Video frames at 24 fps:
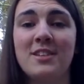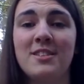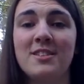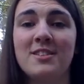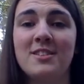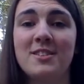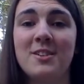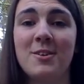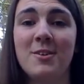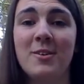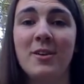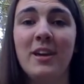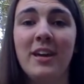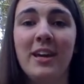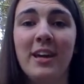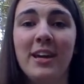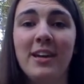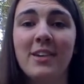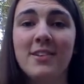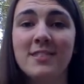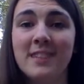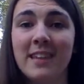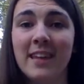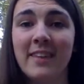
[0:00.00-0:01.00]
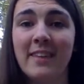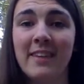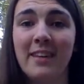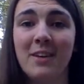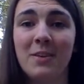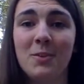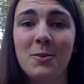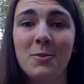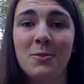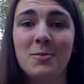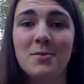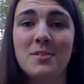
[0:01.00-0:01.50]
So here's Anthony
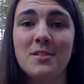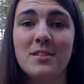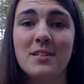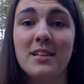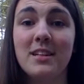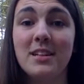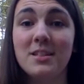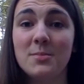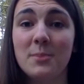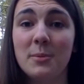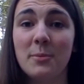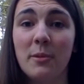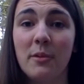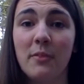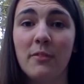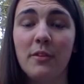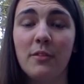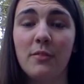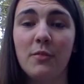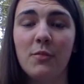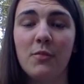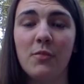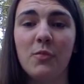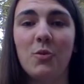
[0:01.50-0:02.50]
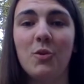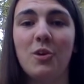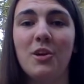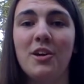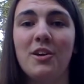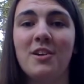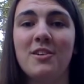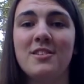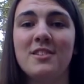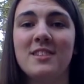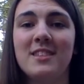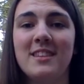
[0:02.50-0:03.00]
Coots. He's been refereeing for 4
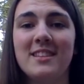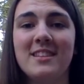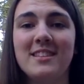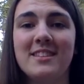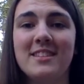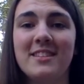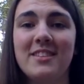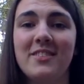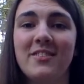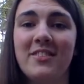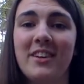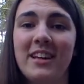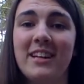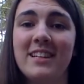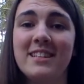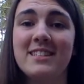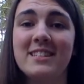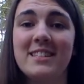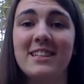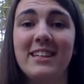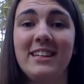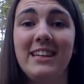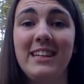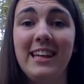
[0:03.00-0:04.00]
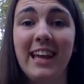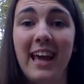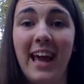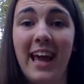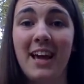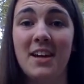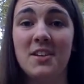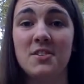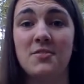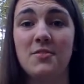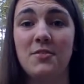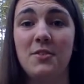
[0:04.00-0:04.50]
years, and this is advice he
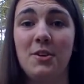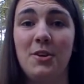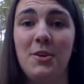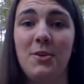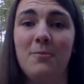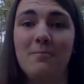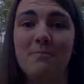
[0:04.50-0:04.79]
has for you.